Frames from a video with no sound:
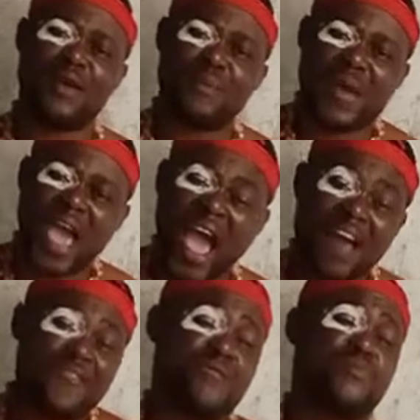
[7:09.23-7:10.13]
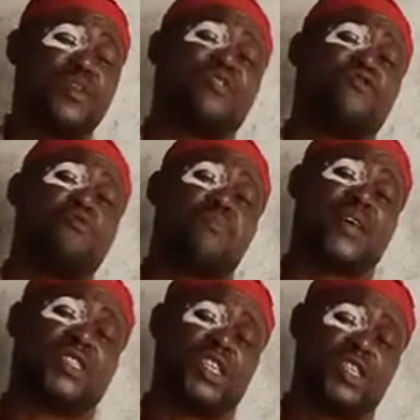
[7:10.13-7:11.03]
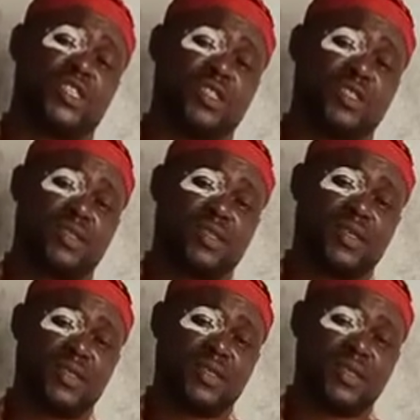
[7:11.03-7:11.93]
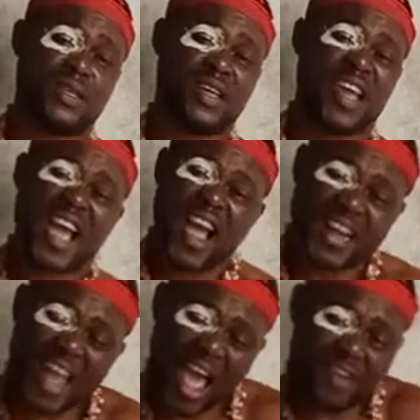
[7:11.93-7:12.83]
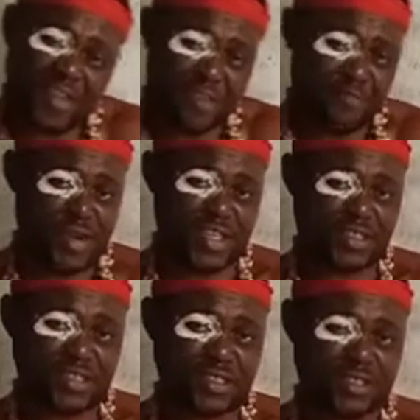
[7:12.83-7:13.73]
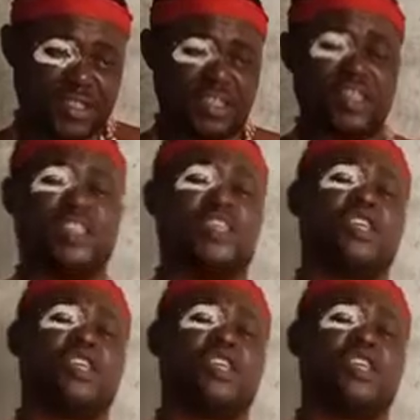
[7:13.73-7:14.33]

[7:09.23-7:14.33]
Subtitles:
might have a peaceful passage and have a place in